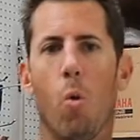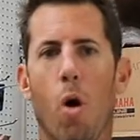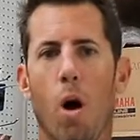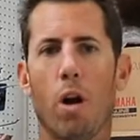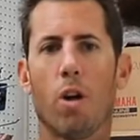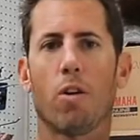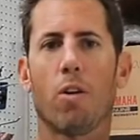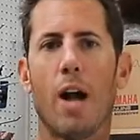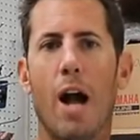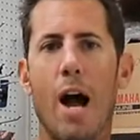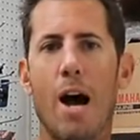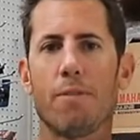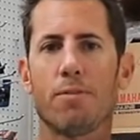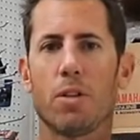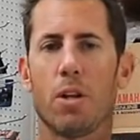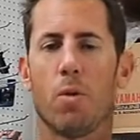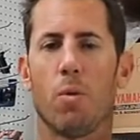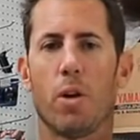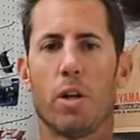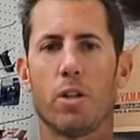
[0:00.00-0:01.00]

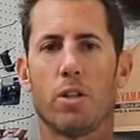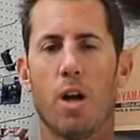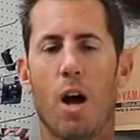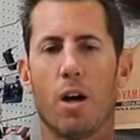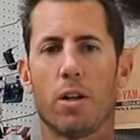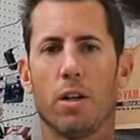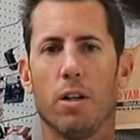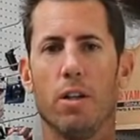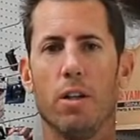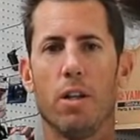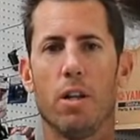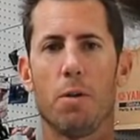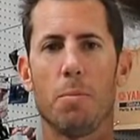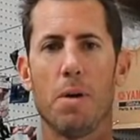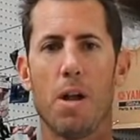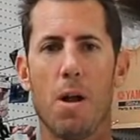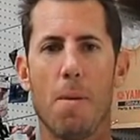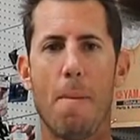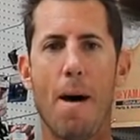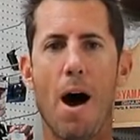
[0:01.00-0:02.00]
Watercraft, and I want to talk a little
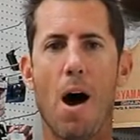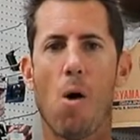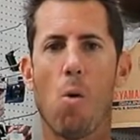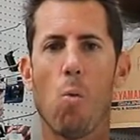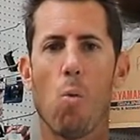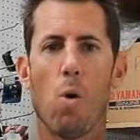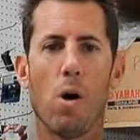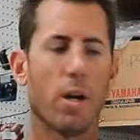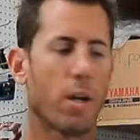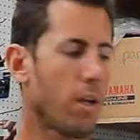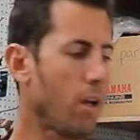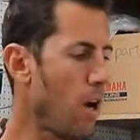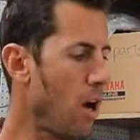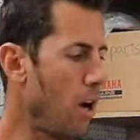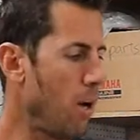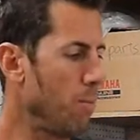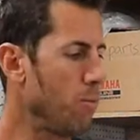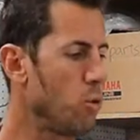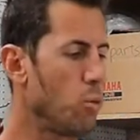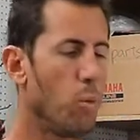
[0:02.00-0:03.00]
bit about what
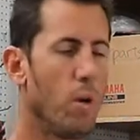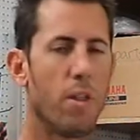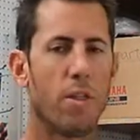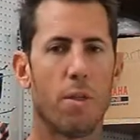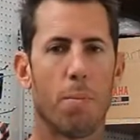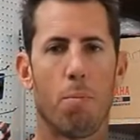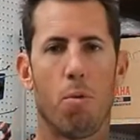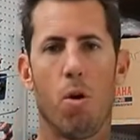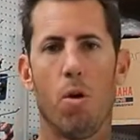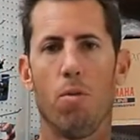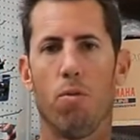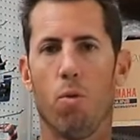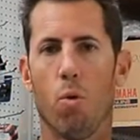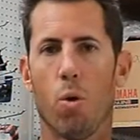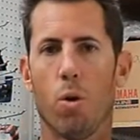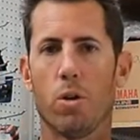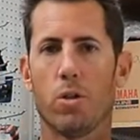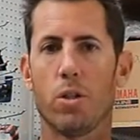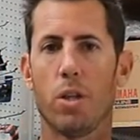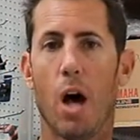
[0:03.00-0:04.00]
comes with the
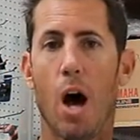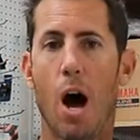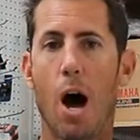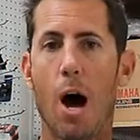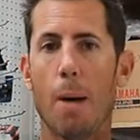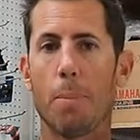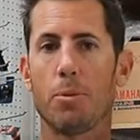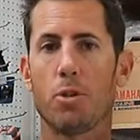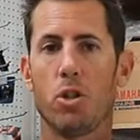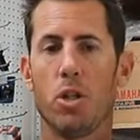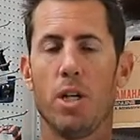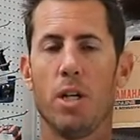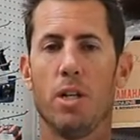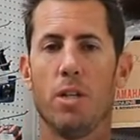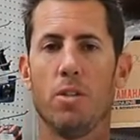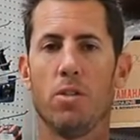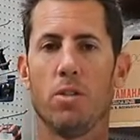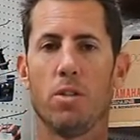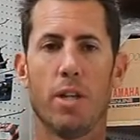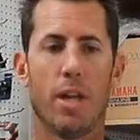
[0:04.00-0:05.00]
ProForce, the
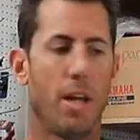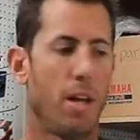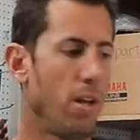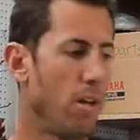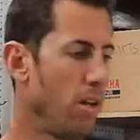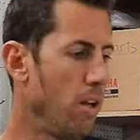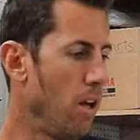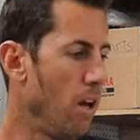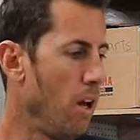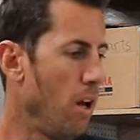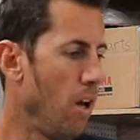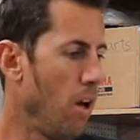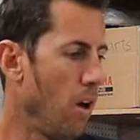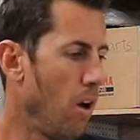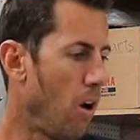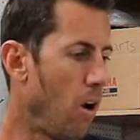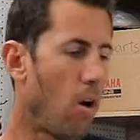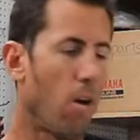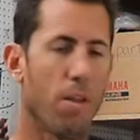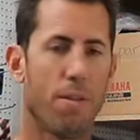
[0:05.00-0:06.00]
options, and
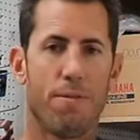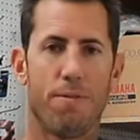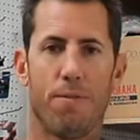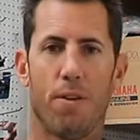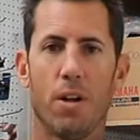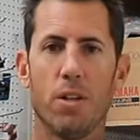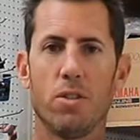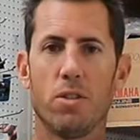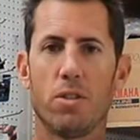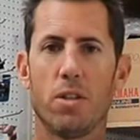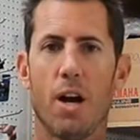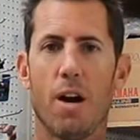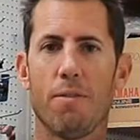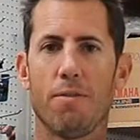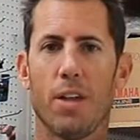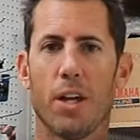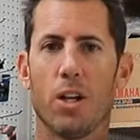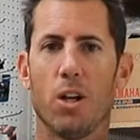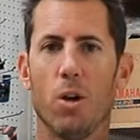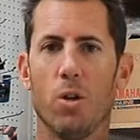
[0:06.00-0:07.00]
all the fun
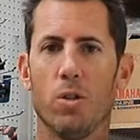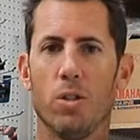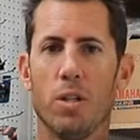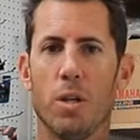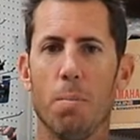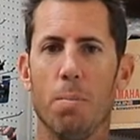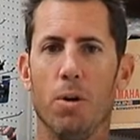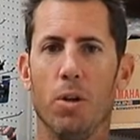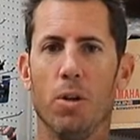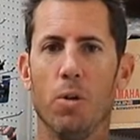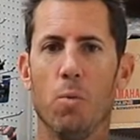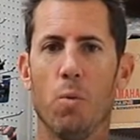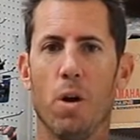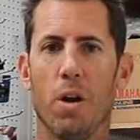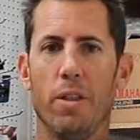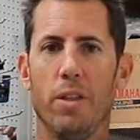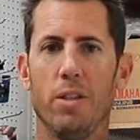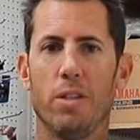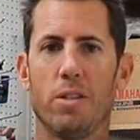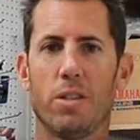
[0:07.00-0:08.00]
stuff that goes into building one
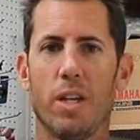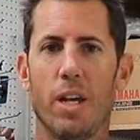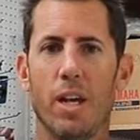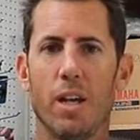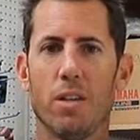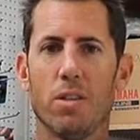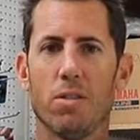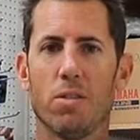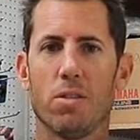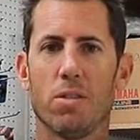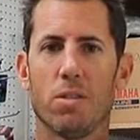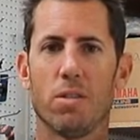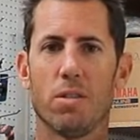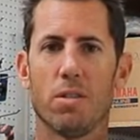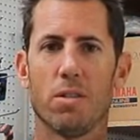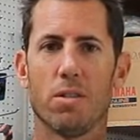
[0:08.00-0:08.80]
of these skis.